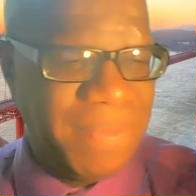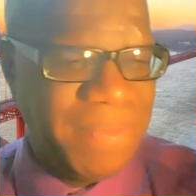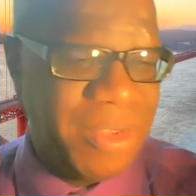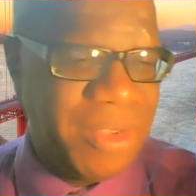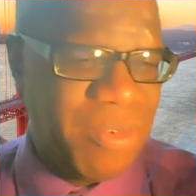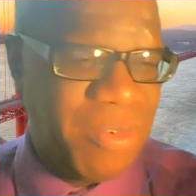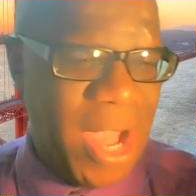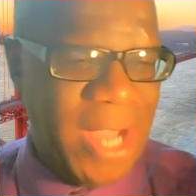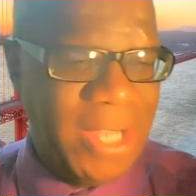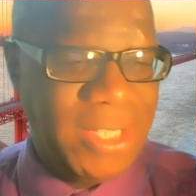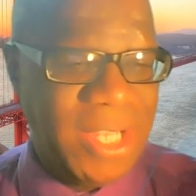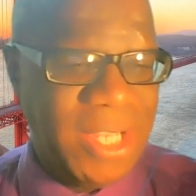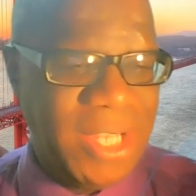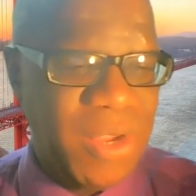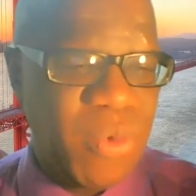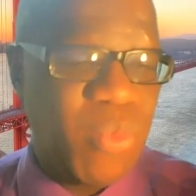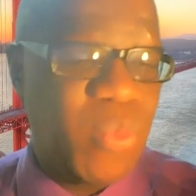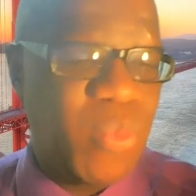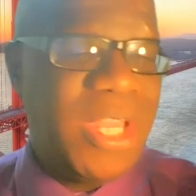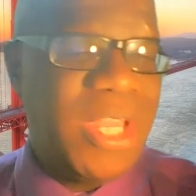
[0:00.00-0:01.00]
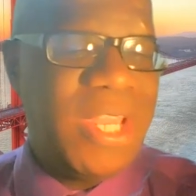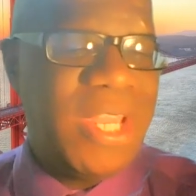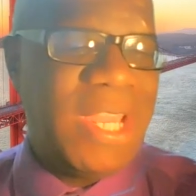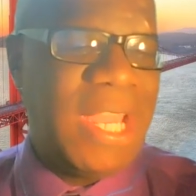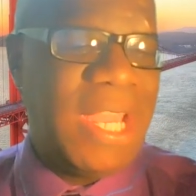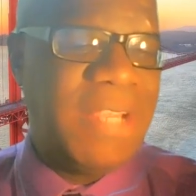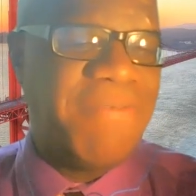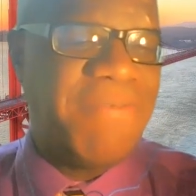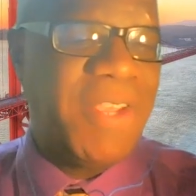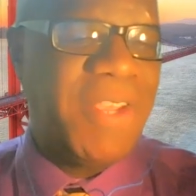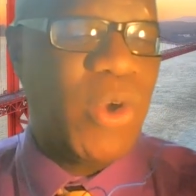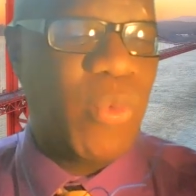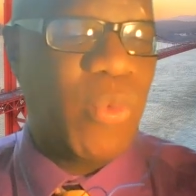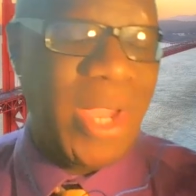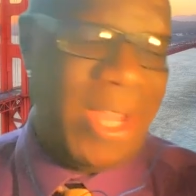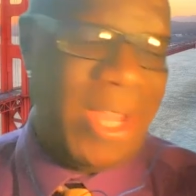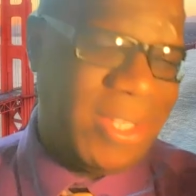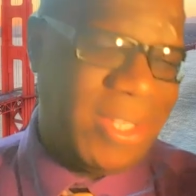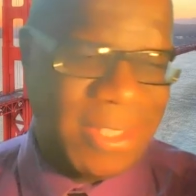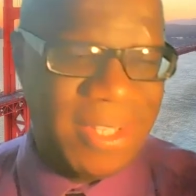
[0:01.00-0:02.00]
right?
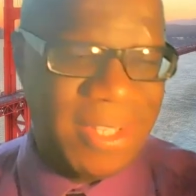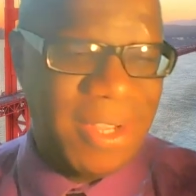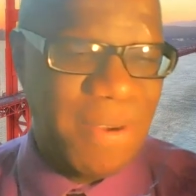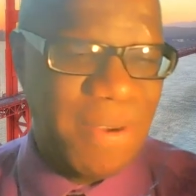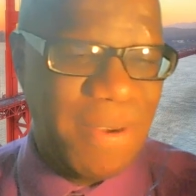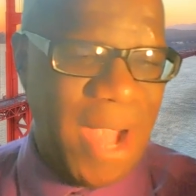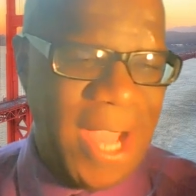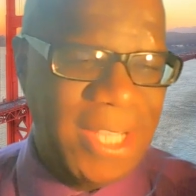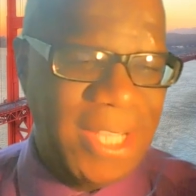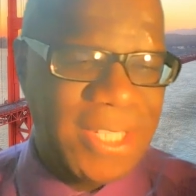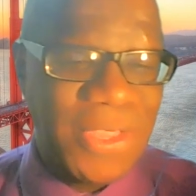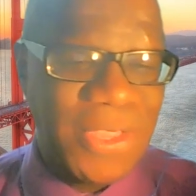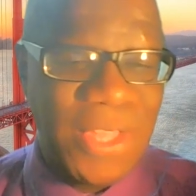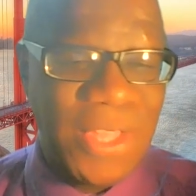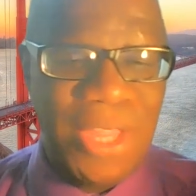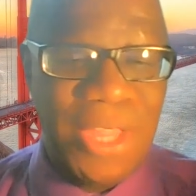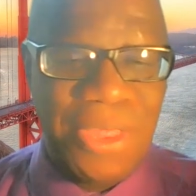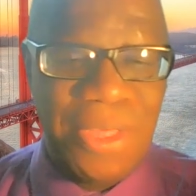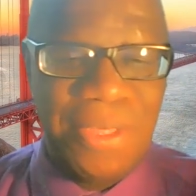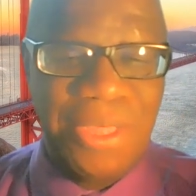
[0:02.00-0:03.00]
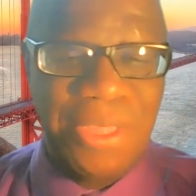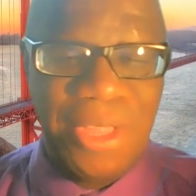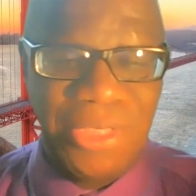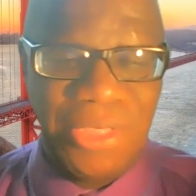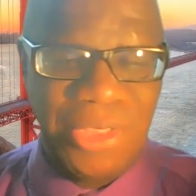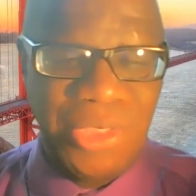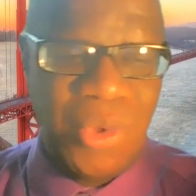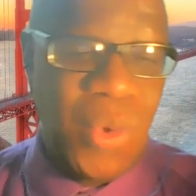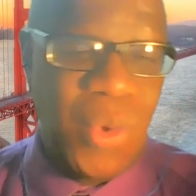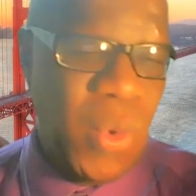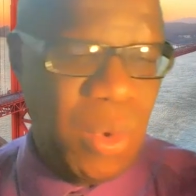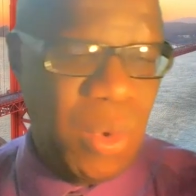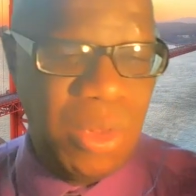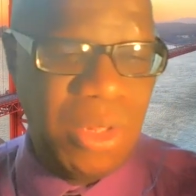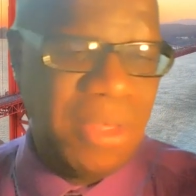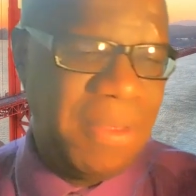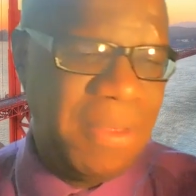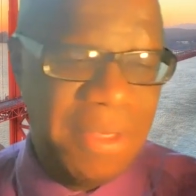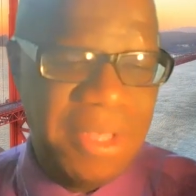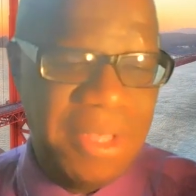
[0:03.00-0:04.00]
Reinvigorate, right? The
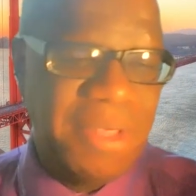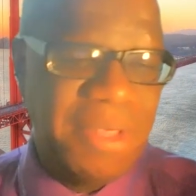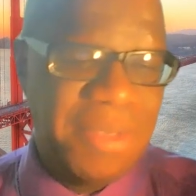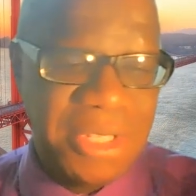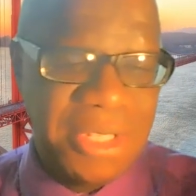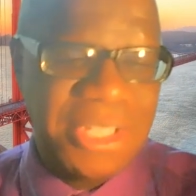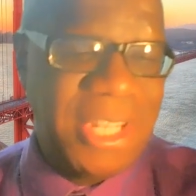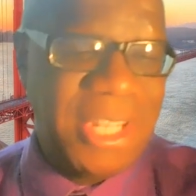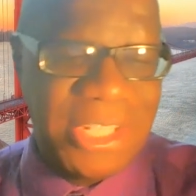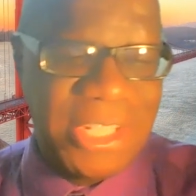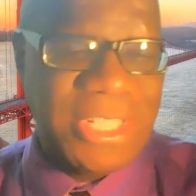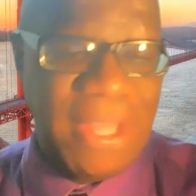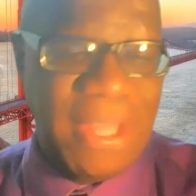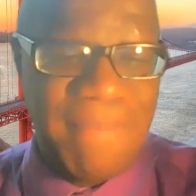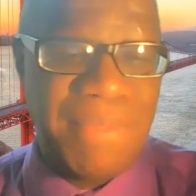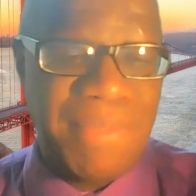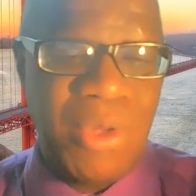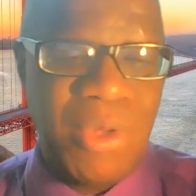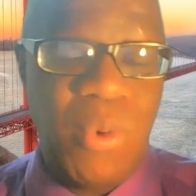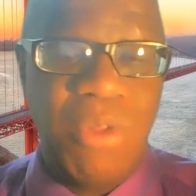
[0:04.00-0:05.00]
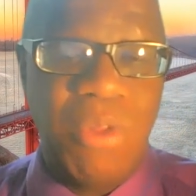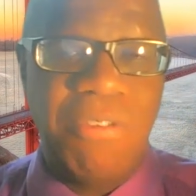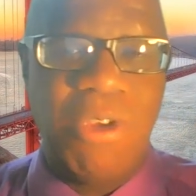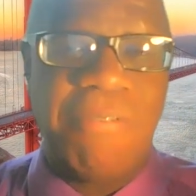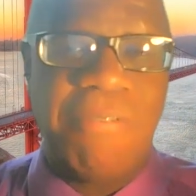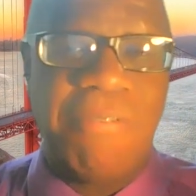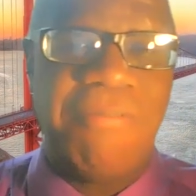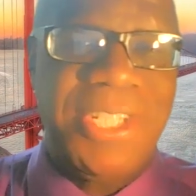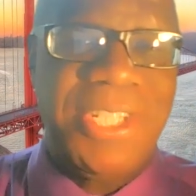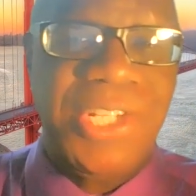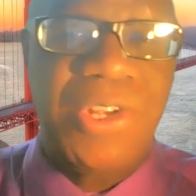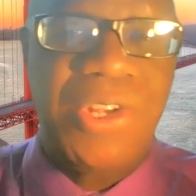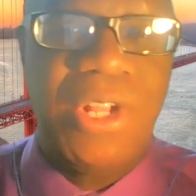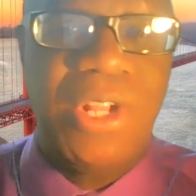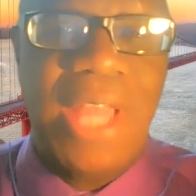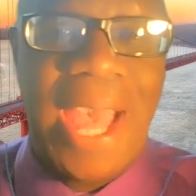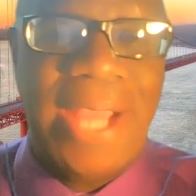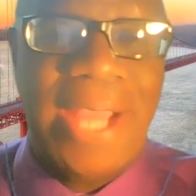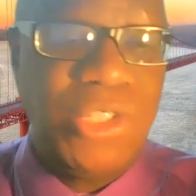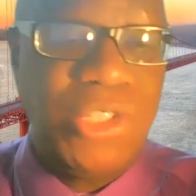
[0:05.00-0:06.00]
whole system, your
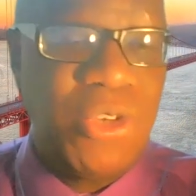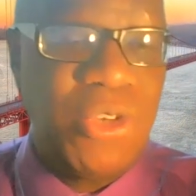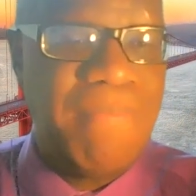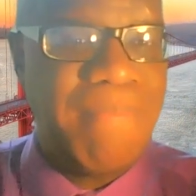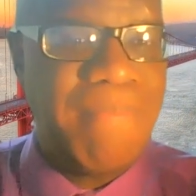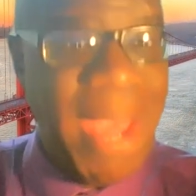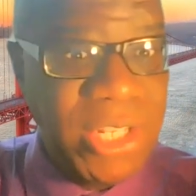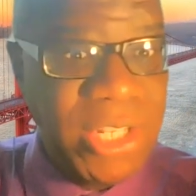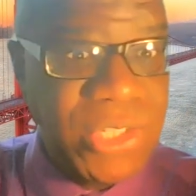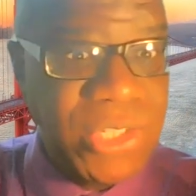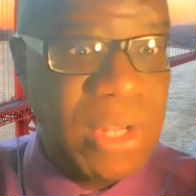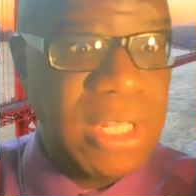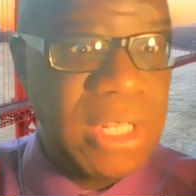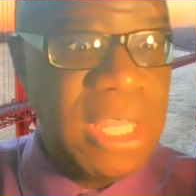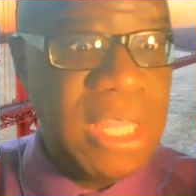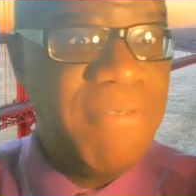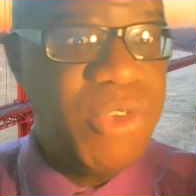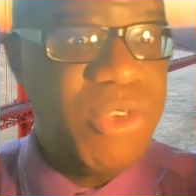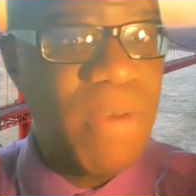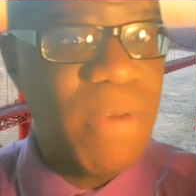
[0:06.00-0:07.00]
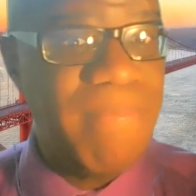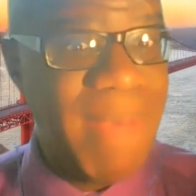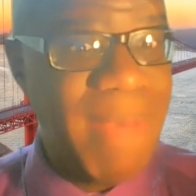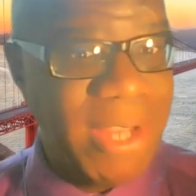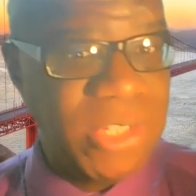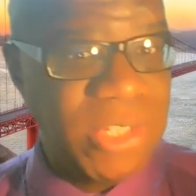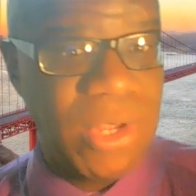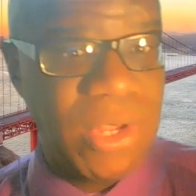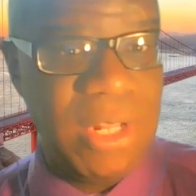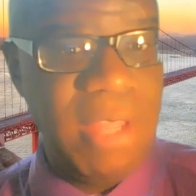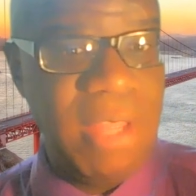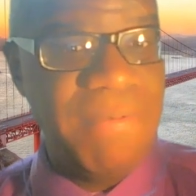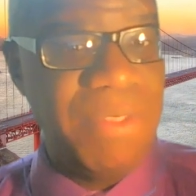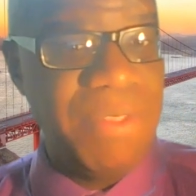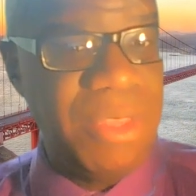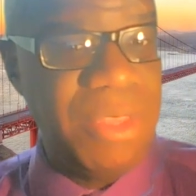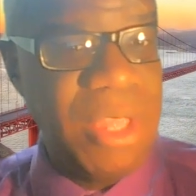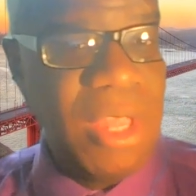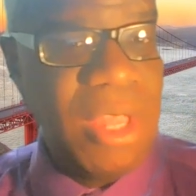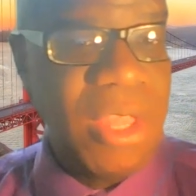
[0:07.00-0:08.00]
physical and your mental, even
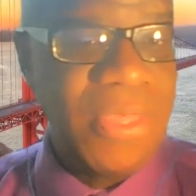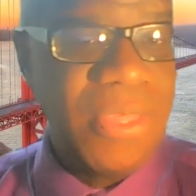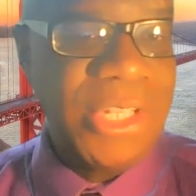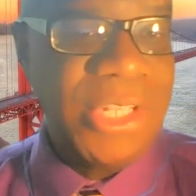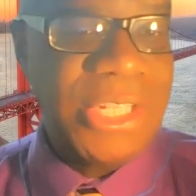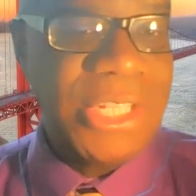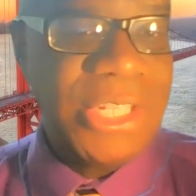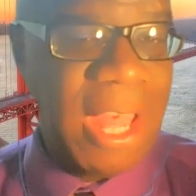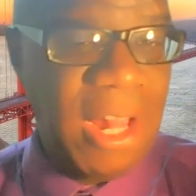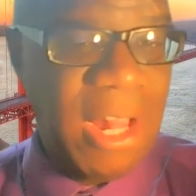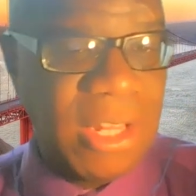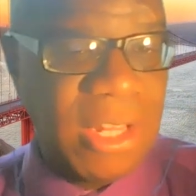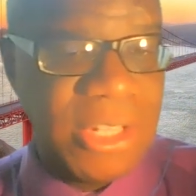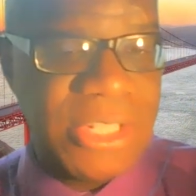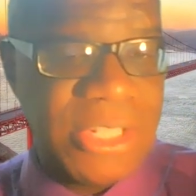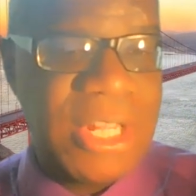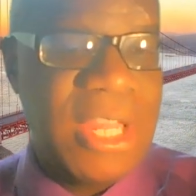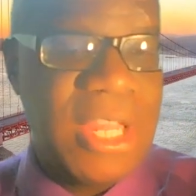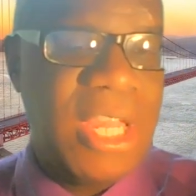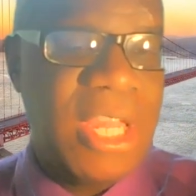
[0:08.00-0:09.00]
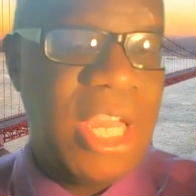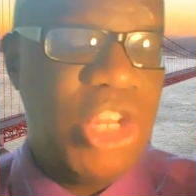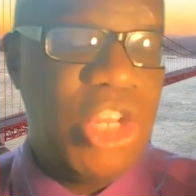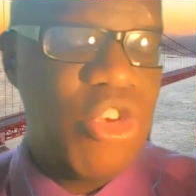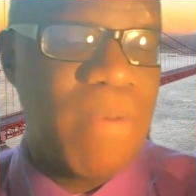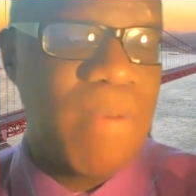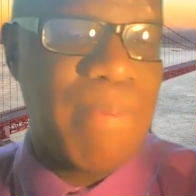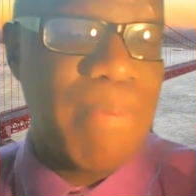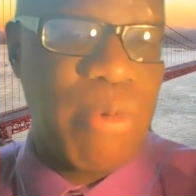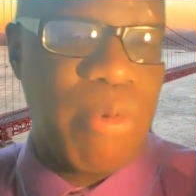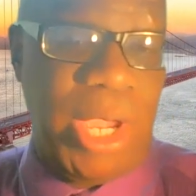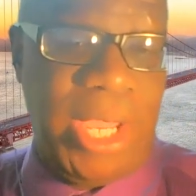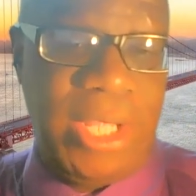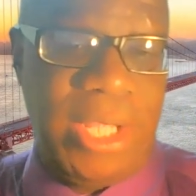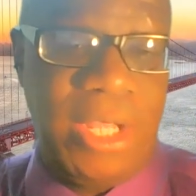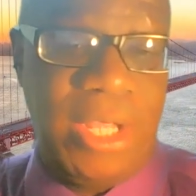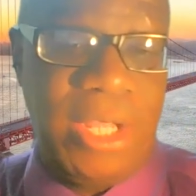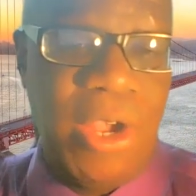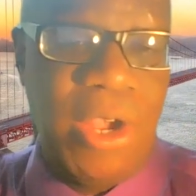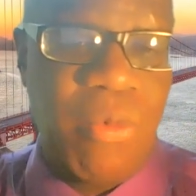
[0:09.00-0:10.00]
the cells in your
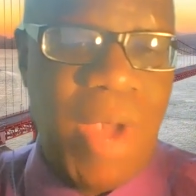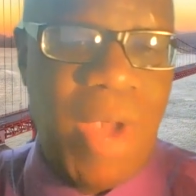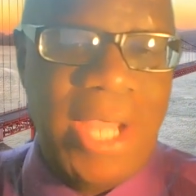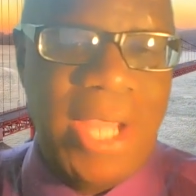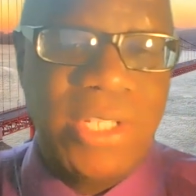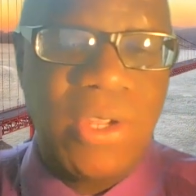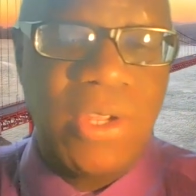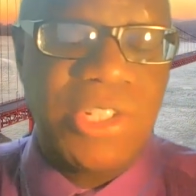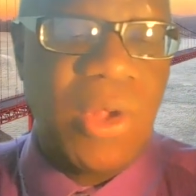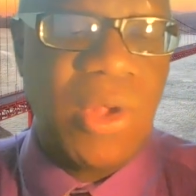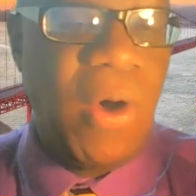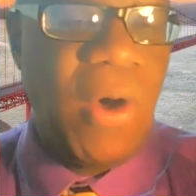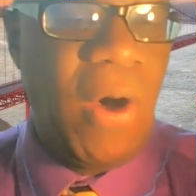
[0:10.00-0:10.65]
brain, right? So